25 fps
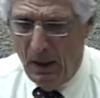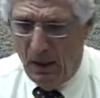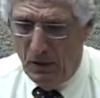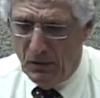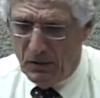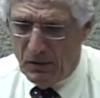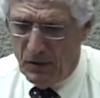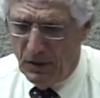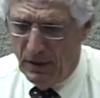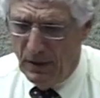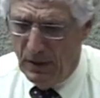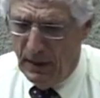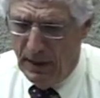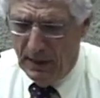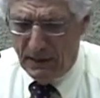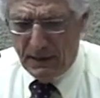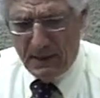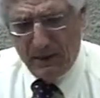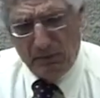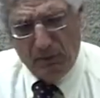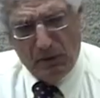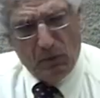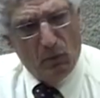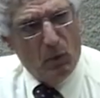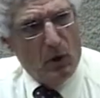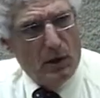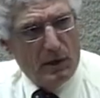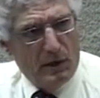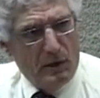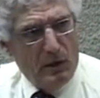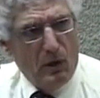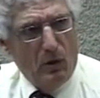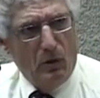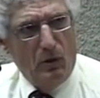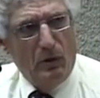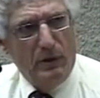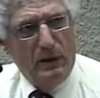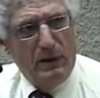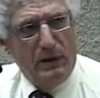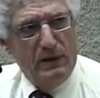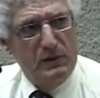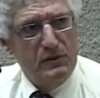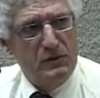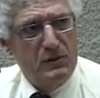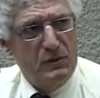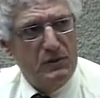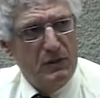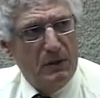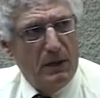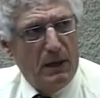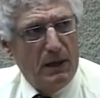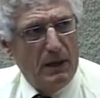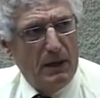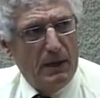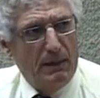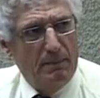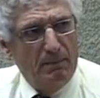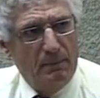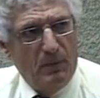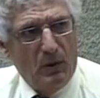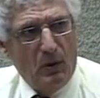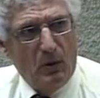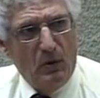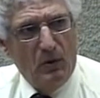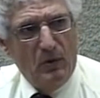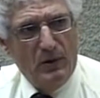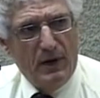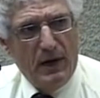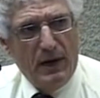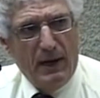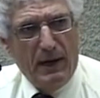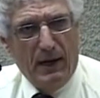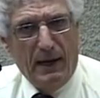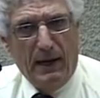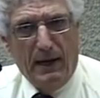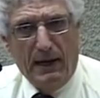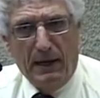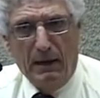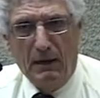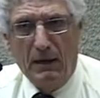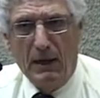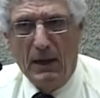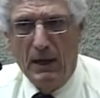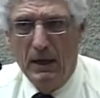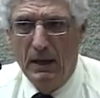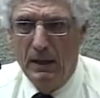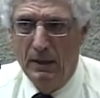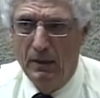So the next thing we want to know is, okay,